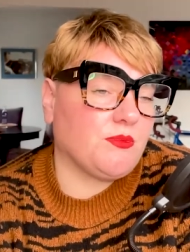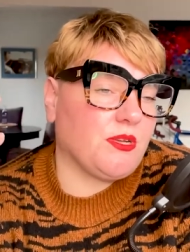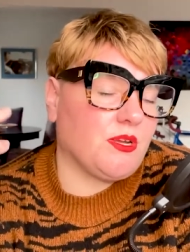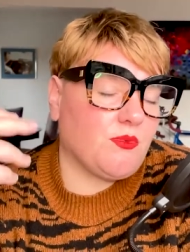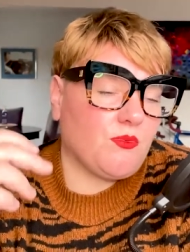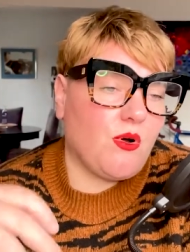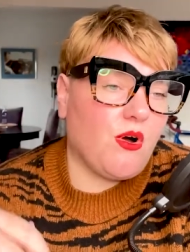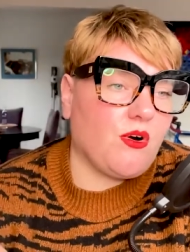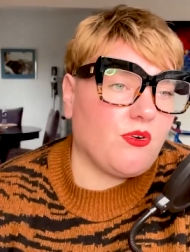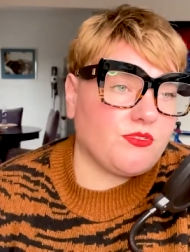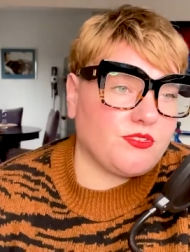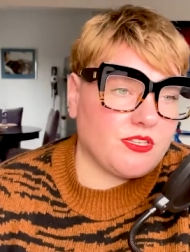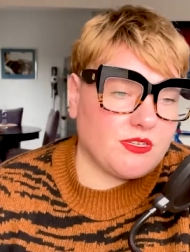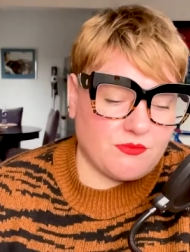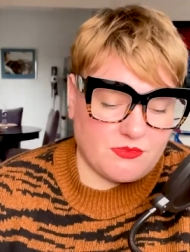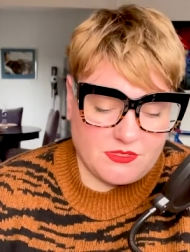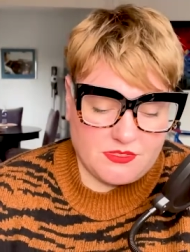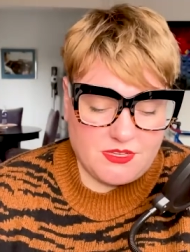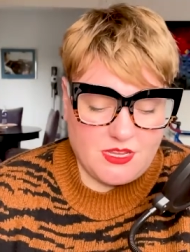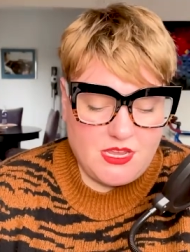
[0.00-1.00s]
what it was it
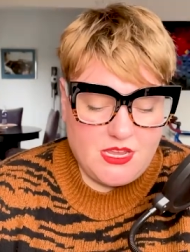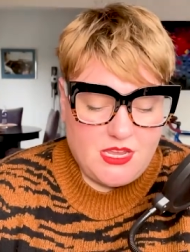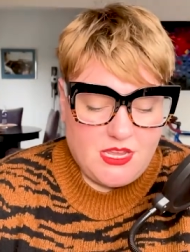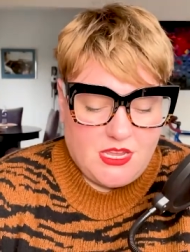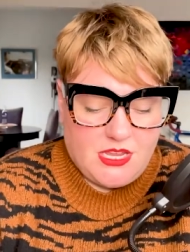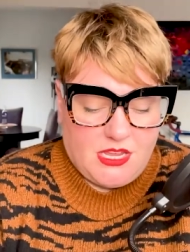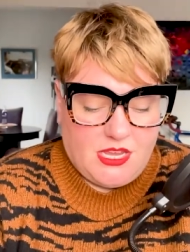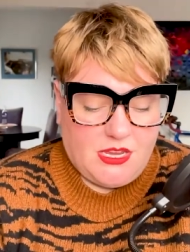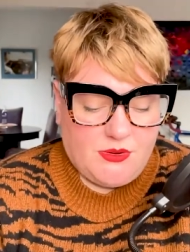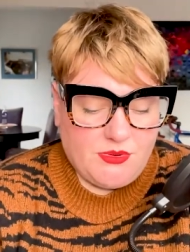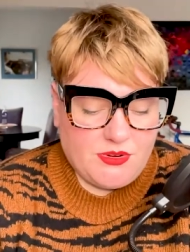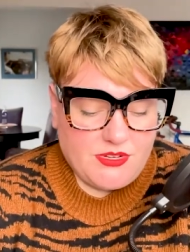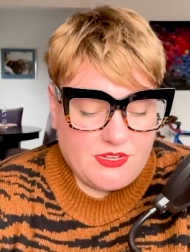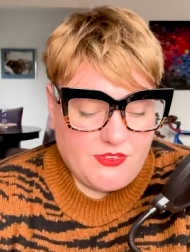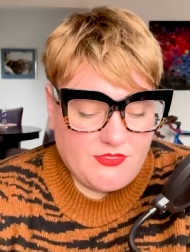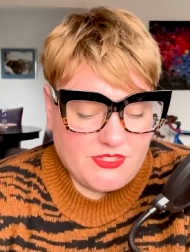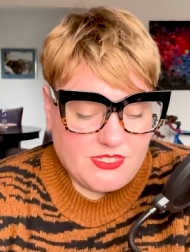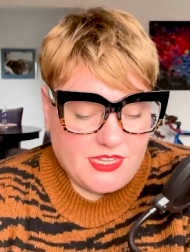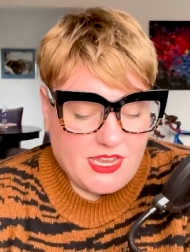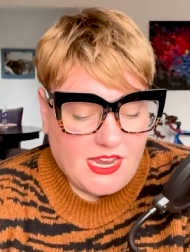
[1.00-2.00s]
was he wouldn't
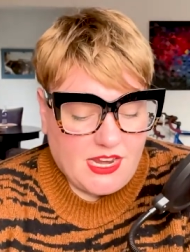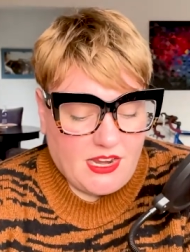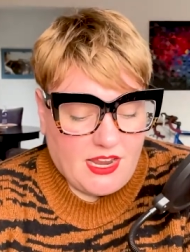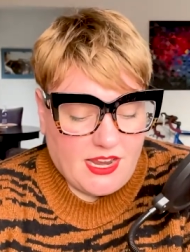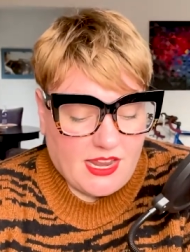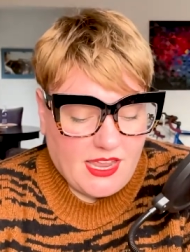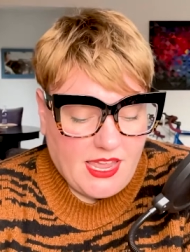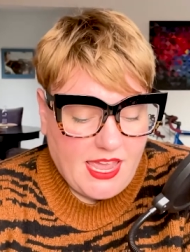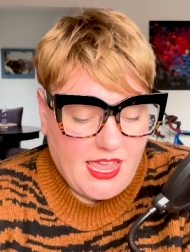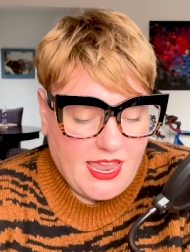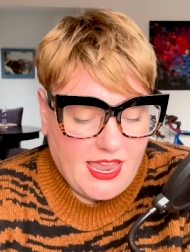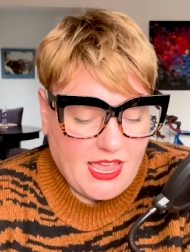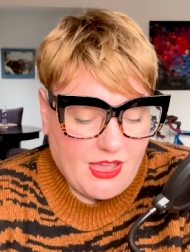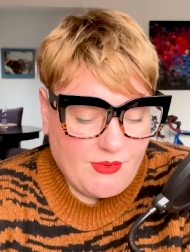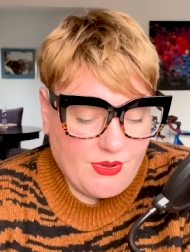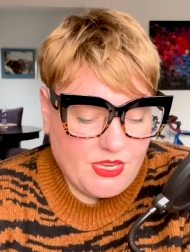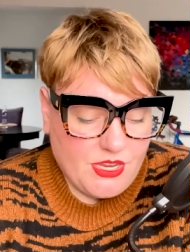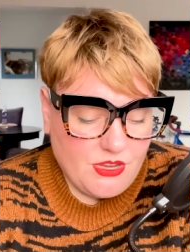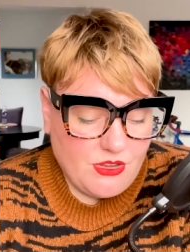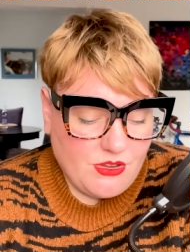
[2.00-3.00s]
ever say like hey how
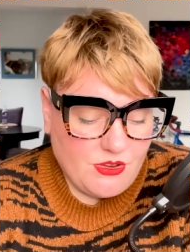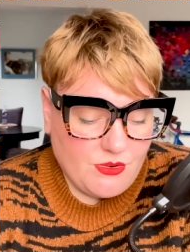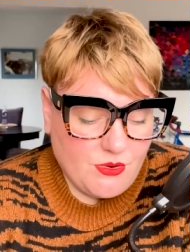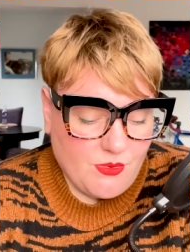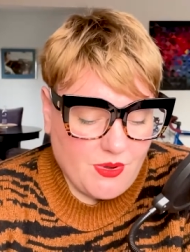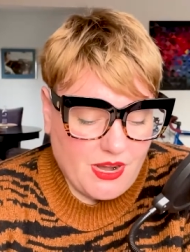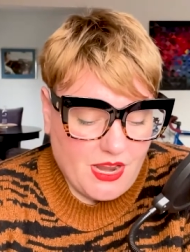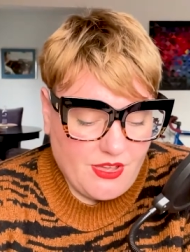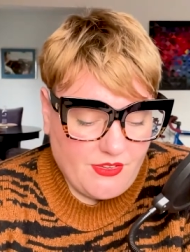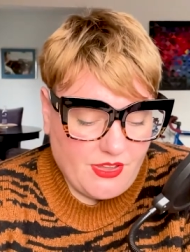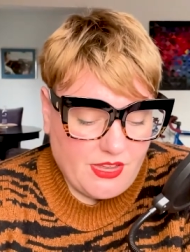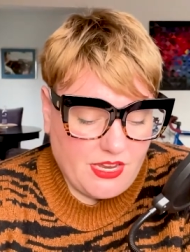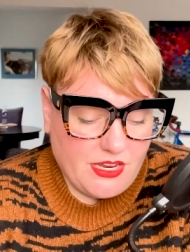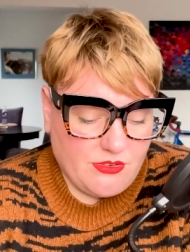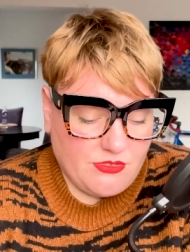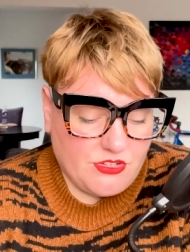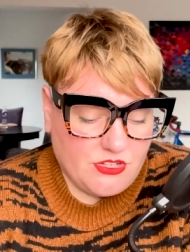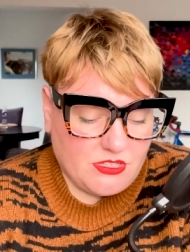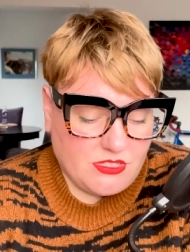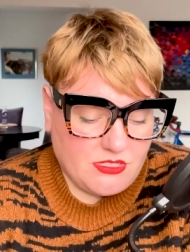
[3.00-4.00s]
are you or whatever he
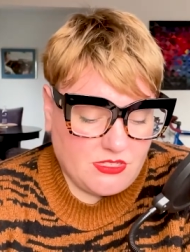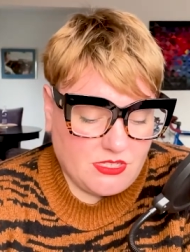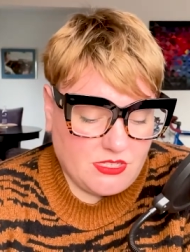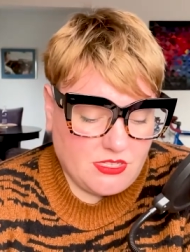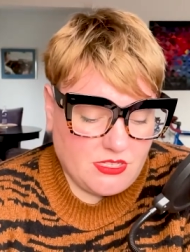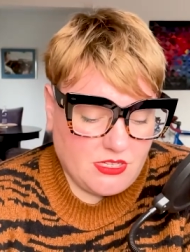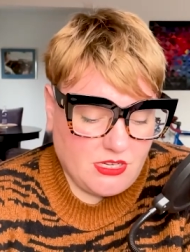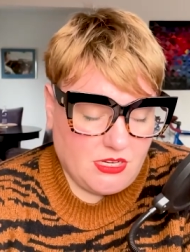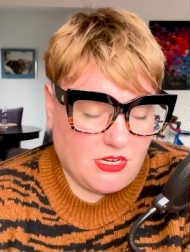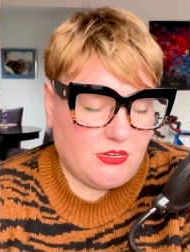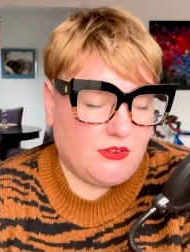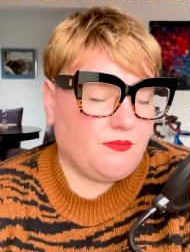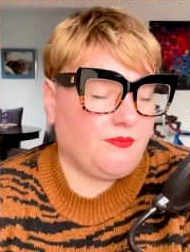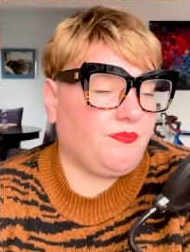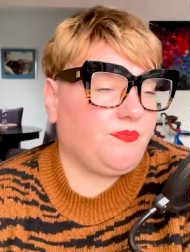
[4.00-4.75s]
would just you know